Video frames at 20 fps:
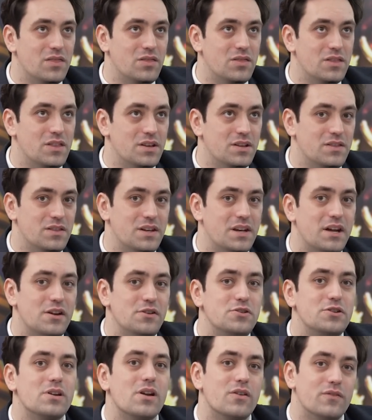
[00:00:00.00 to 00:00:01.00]
the
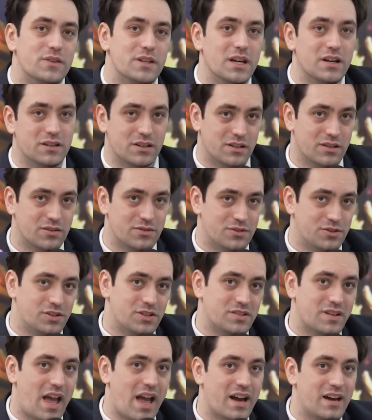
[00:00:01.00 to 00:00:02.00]
notion of the
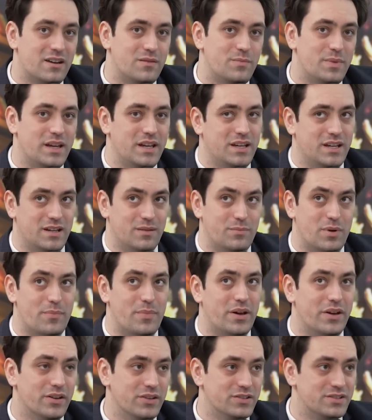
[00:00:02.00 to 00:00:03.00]
unconscious had been
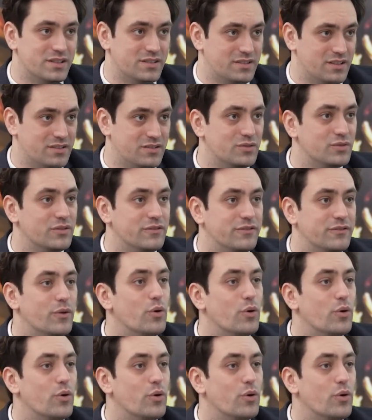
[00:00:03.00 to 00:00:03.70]
proposed as a sort of